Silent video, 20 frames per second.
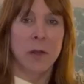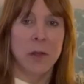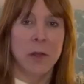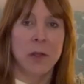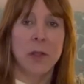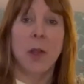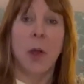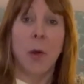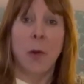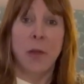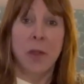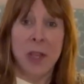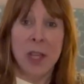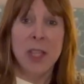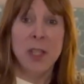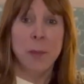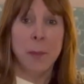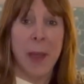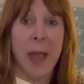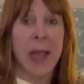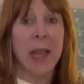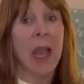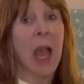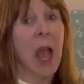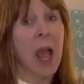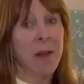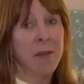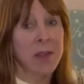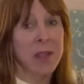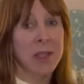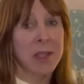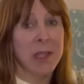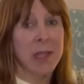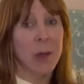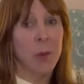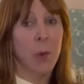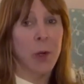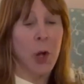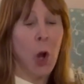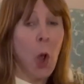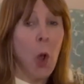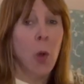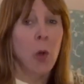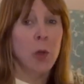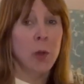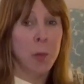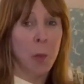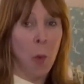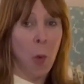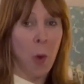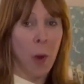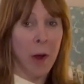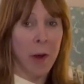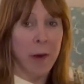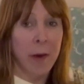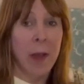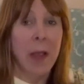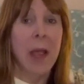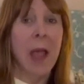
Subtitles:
So this bag obviously would hold more,